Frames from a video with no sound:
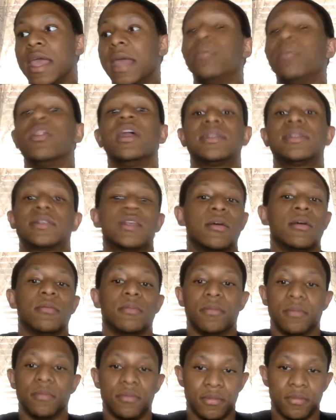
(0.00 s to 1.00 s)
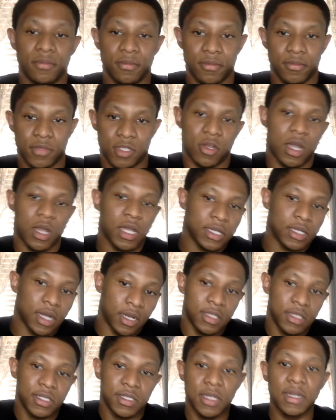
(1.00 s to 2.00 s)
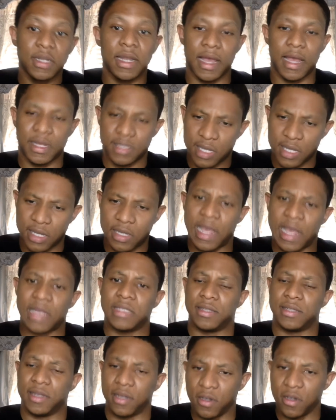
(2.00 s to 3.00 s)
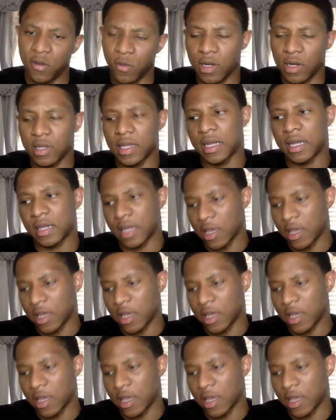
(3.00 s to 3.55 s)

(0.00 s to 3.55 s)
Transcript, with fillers: plus some. So I understood that. I said, that's a good one. I like